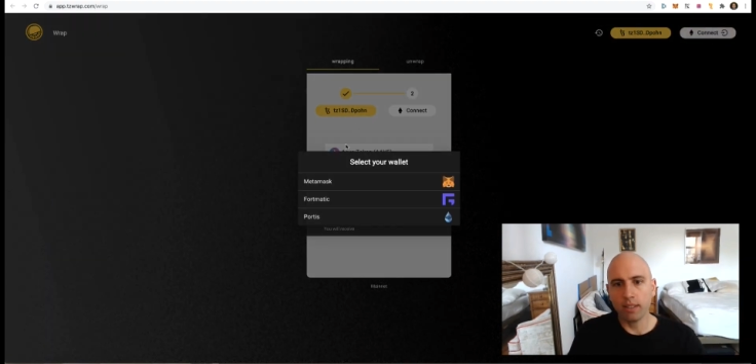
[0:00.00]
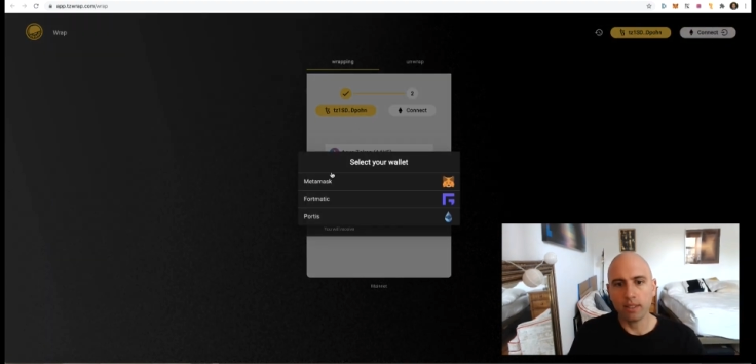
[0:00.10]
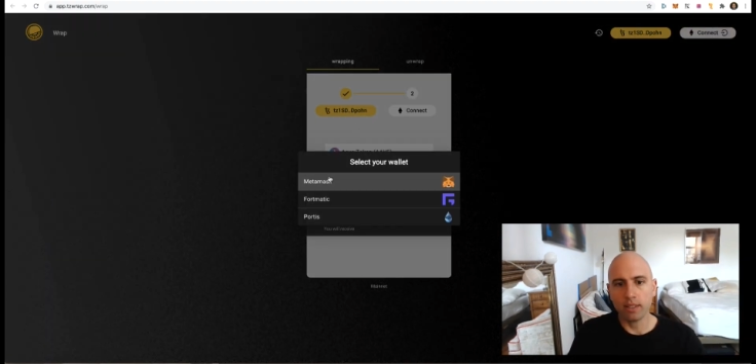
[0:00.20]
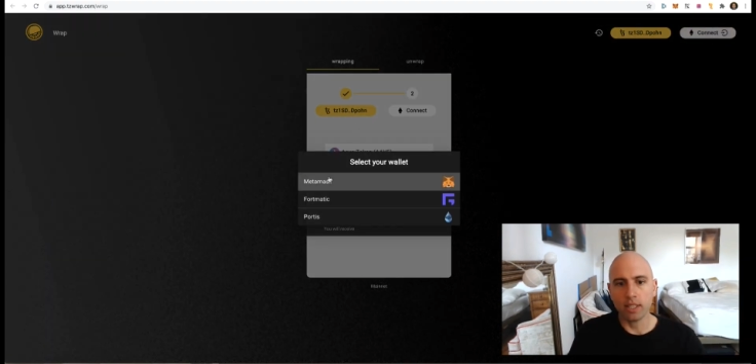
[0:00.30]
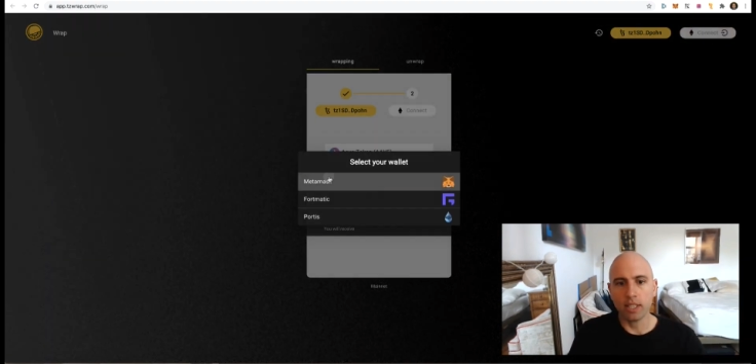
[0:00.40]

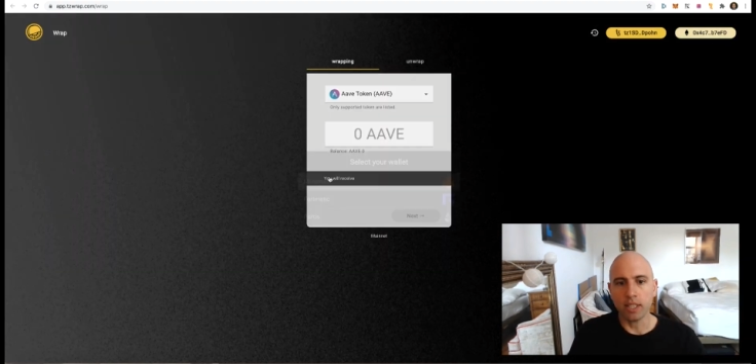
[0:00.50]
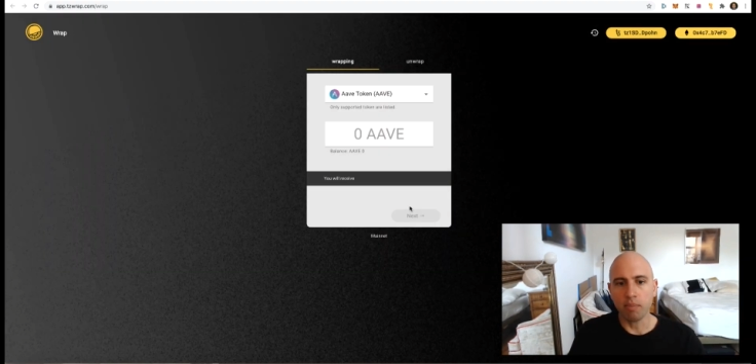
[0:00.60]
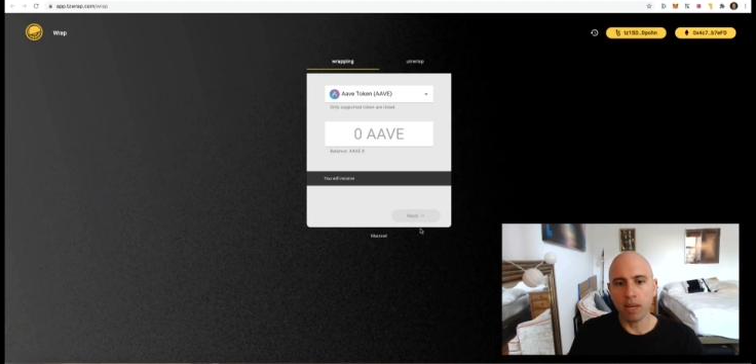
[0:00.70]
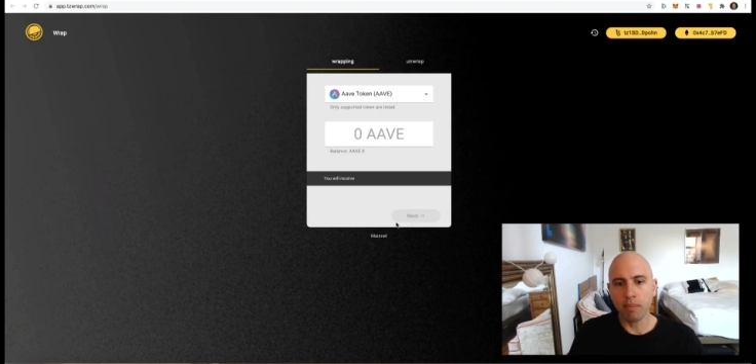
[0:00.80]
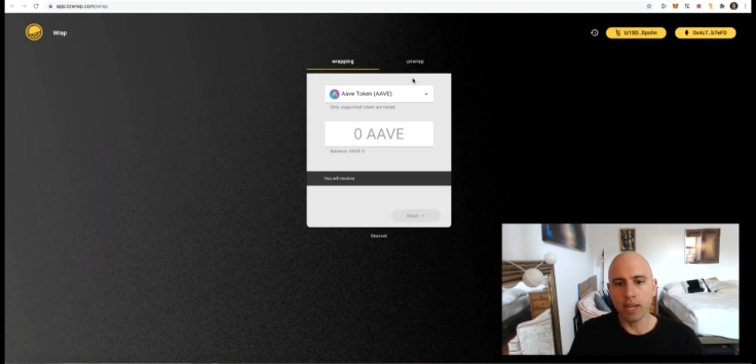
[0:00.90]
such as
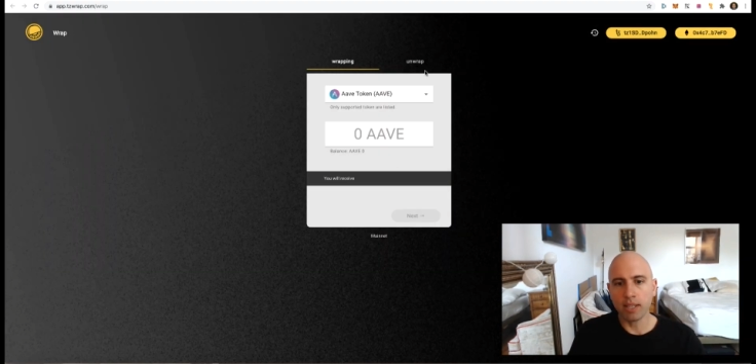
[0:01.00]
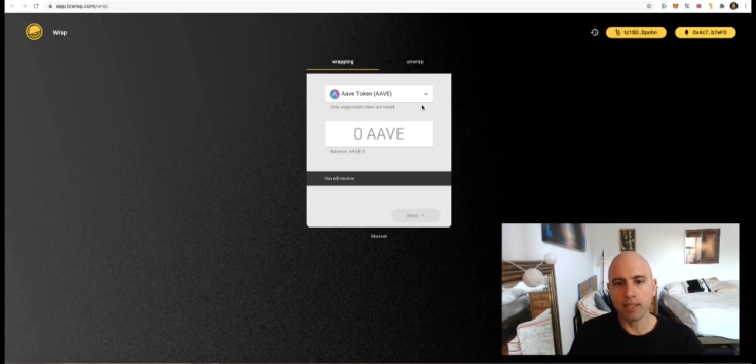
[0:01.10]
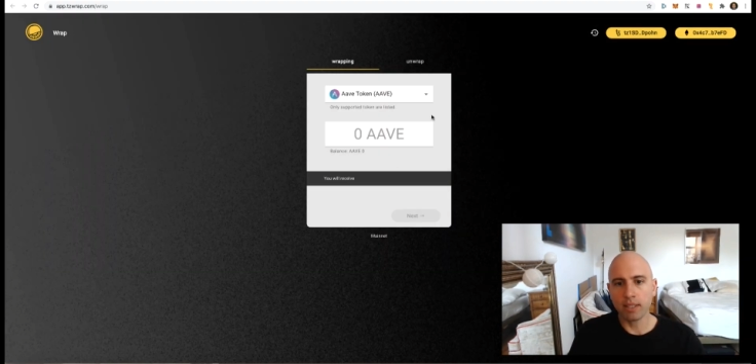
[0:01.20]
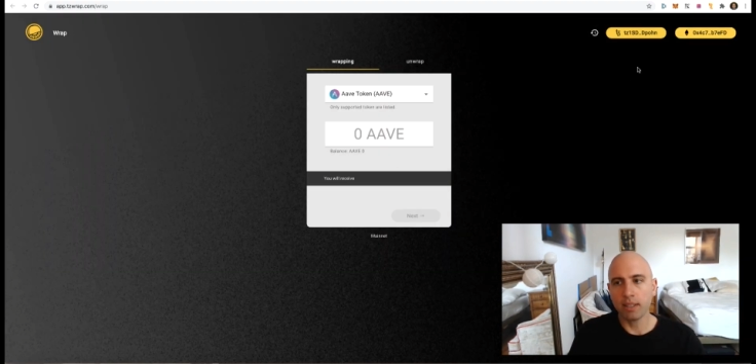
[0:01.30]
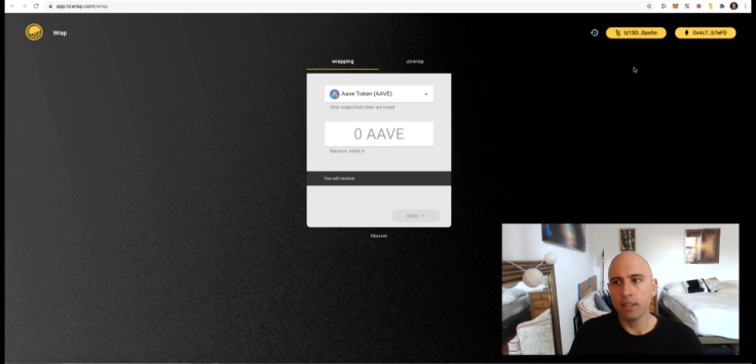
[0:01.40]

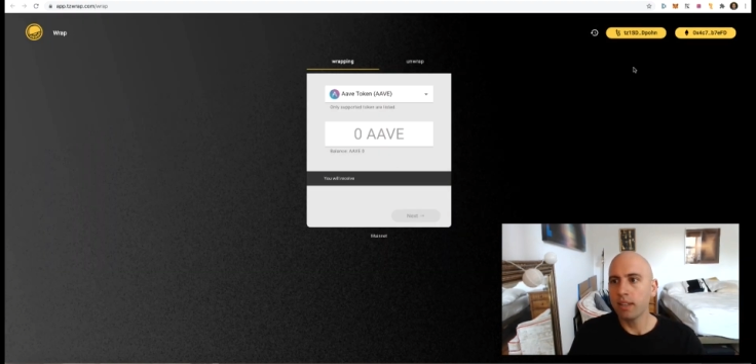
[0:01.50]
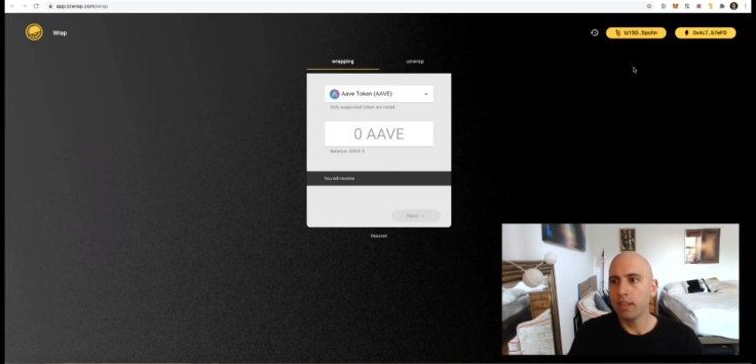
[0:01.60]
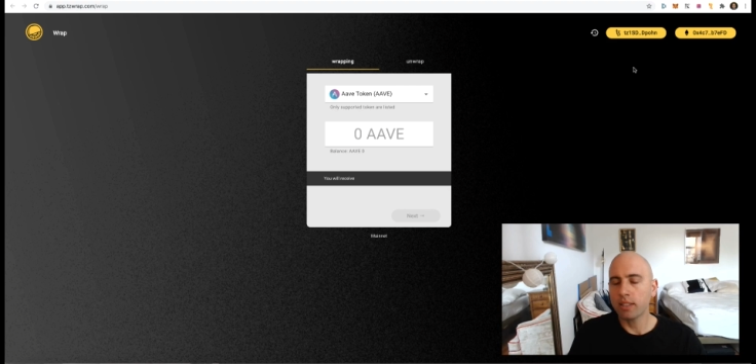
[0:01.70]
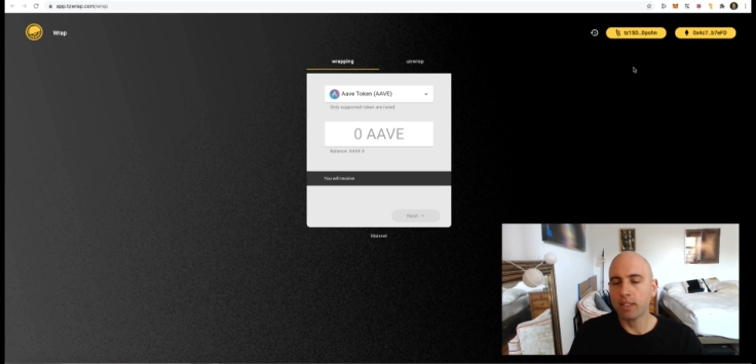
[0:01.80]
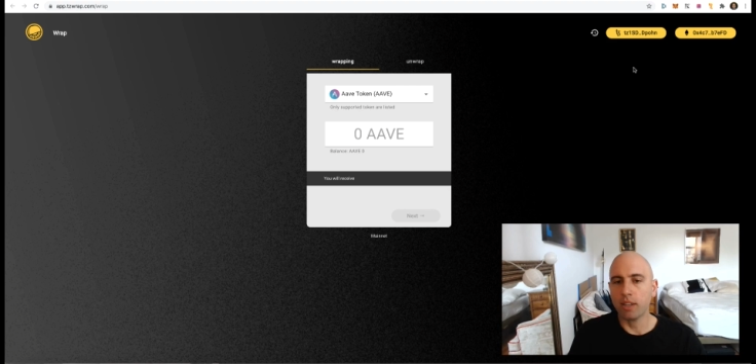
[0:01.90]
MetaMask.
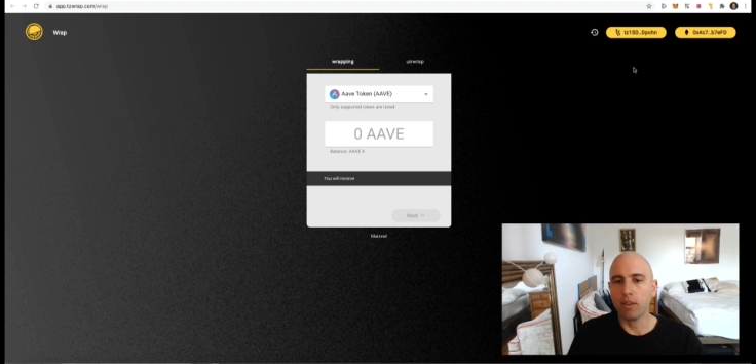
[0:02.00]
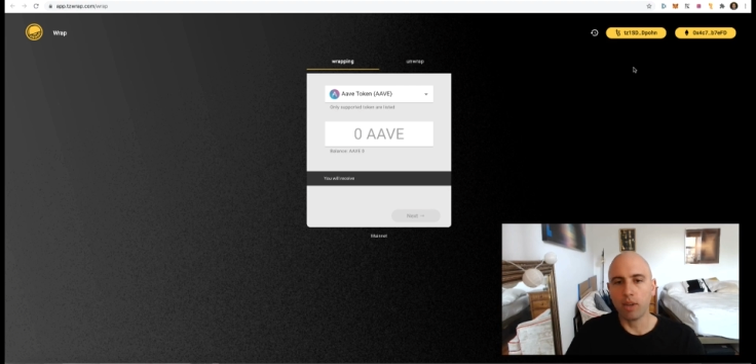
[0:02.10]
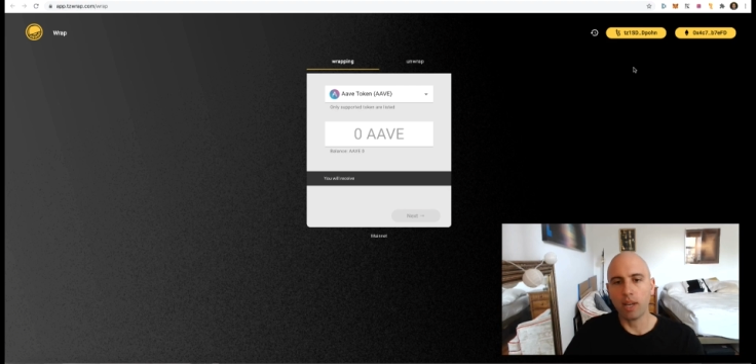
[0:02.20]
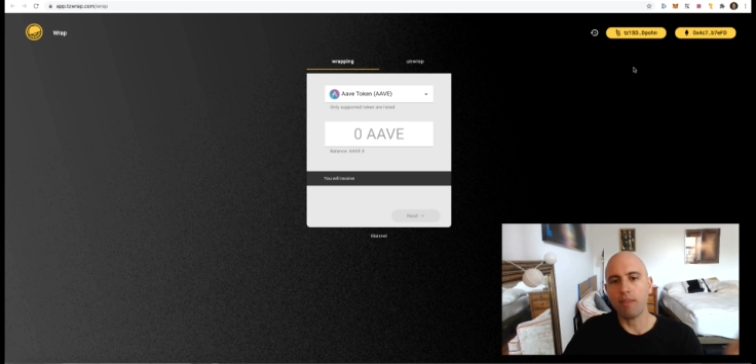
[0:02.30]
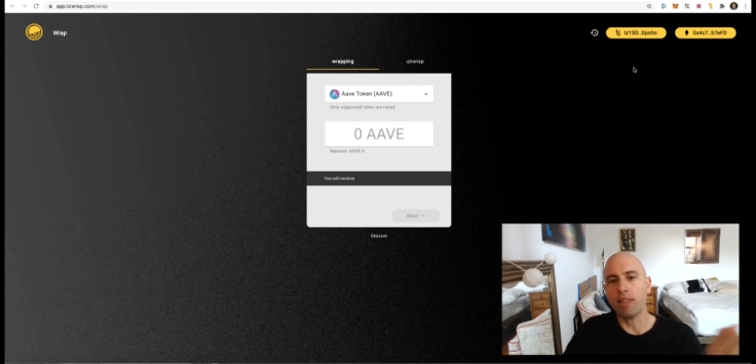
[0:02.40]
So
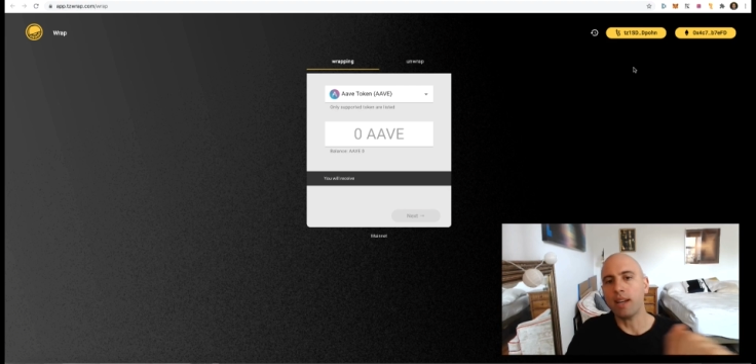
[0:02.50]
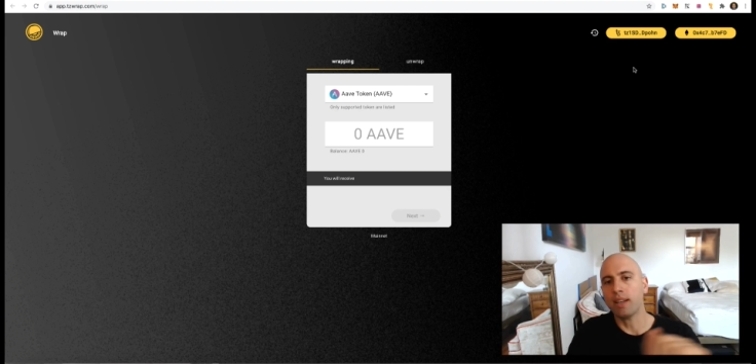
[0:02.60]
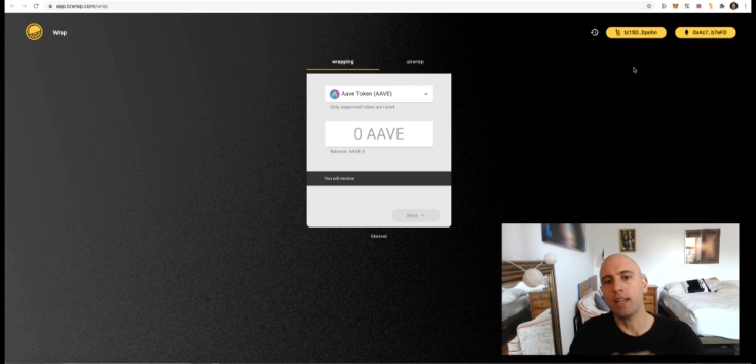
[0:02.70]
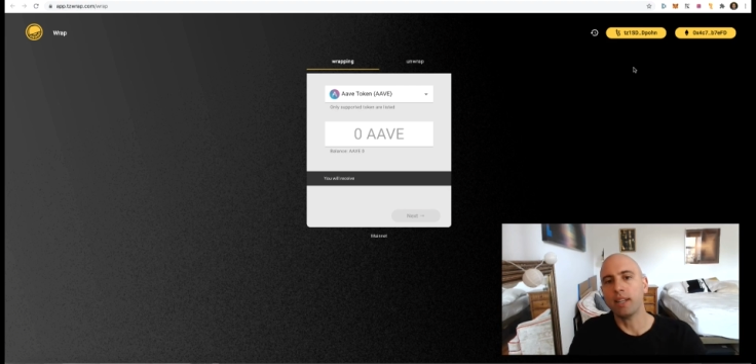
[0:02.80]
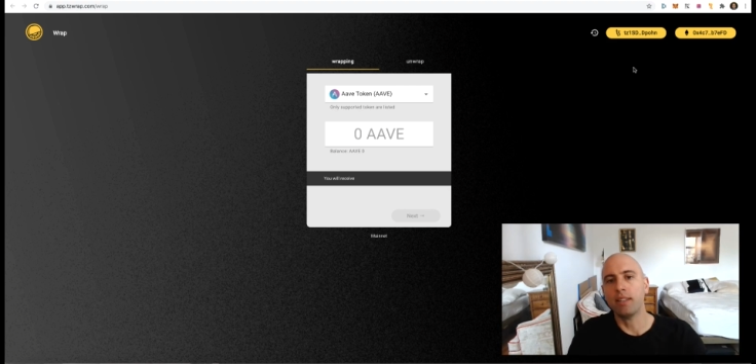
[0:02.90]
have that
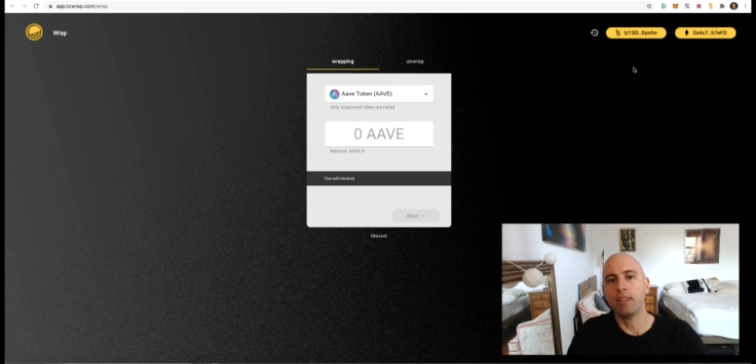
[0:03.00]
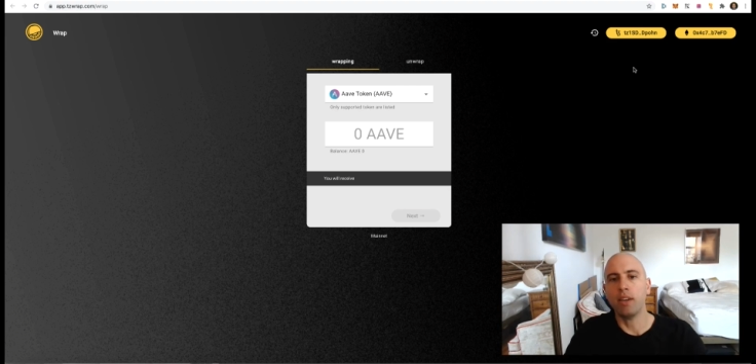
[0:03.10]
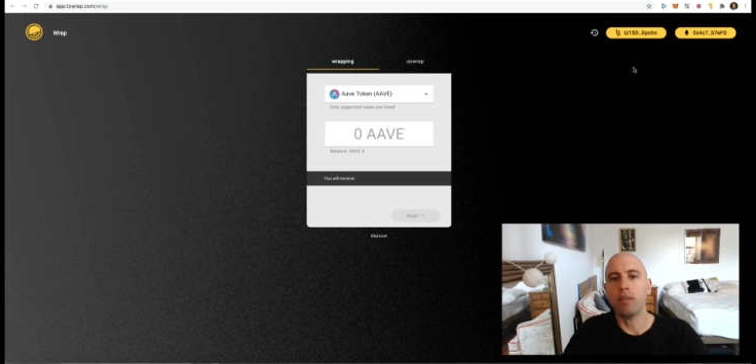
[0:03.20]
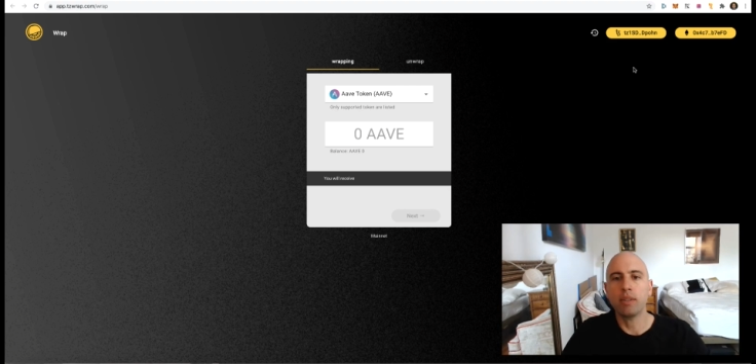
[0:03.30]
connected too.